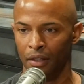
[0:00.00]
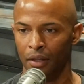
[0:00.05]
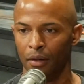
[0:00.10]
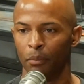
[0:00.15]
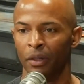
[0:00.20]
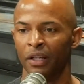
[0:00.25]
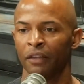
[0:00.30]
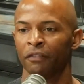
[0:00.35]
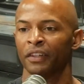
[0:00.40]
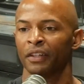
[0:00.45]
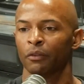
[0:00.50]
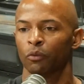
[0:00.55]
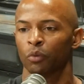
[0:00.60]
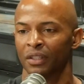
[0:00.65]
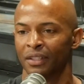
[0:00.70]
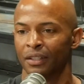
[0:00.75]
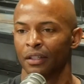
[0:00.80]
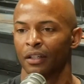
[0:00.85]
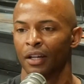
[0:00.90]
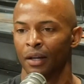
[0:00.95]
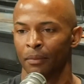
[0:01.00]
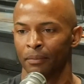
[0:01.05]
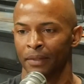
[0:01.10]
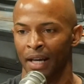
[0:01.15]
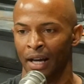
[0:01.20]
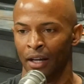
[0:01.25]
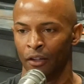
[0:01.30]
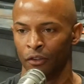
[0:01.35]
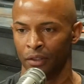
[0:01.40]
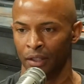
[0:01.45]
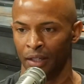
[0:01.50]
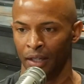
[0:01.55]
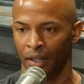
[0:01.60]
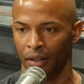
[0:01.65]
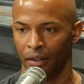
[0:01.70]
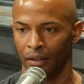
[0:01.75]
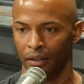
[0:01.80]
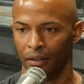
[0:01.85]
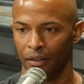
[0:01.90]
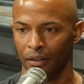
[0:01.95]
but if it was to come down to that,
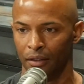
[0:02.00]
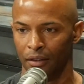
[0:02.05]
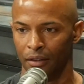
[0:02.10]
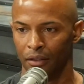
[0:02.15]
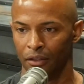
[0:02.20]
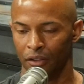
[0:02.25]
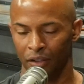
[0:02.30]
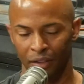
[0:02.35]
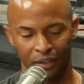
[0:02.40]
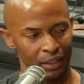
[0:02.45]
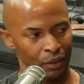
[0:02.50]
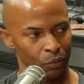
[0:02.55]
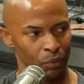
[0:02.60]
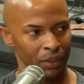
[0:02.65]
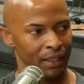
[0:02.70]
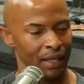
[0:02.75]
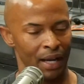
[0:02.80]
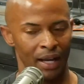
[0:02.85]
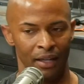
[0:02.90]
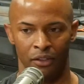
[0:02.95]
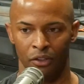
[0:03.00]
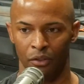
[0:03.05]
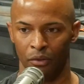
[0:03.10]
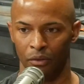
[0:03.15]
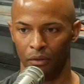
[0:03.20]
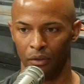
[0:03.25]
just say, we got you.